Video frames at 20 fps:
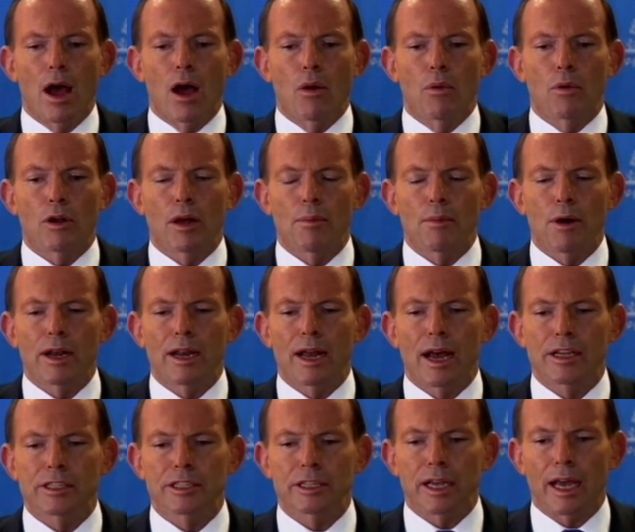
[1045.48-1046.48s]
Well, I might
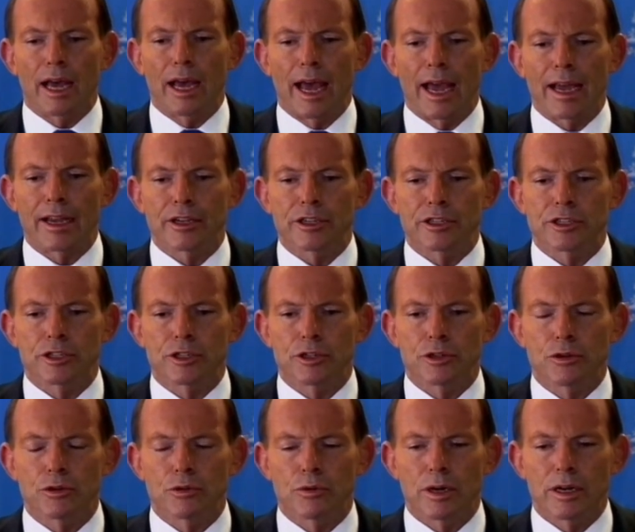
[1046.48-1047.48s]
ask Angus
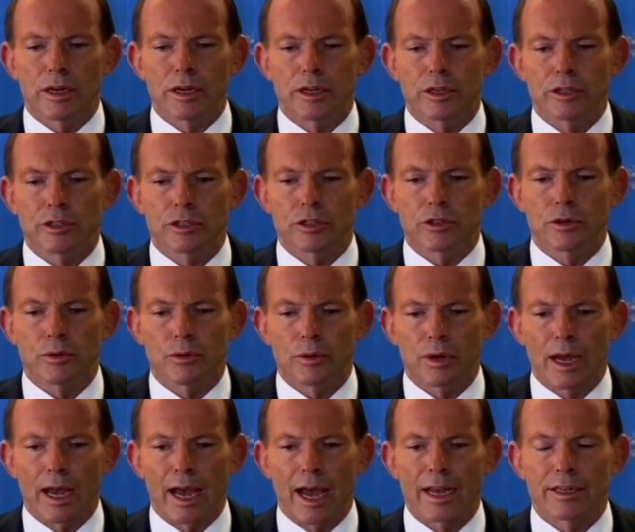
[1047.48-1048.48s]
to
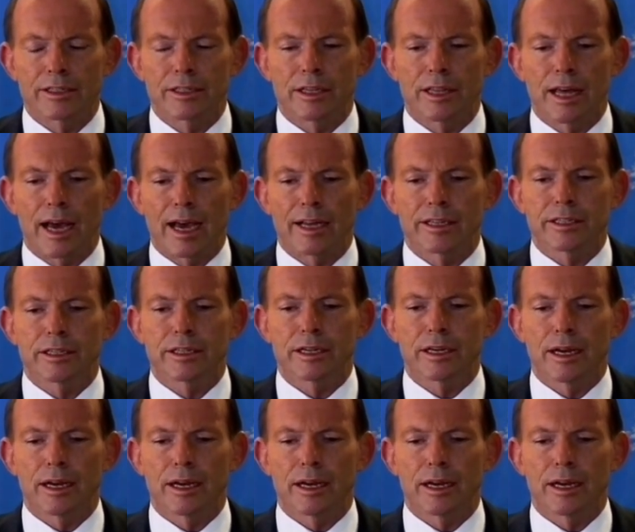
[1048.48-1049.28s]
add to that,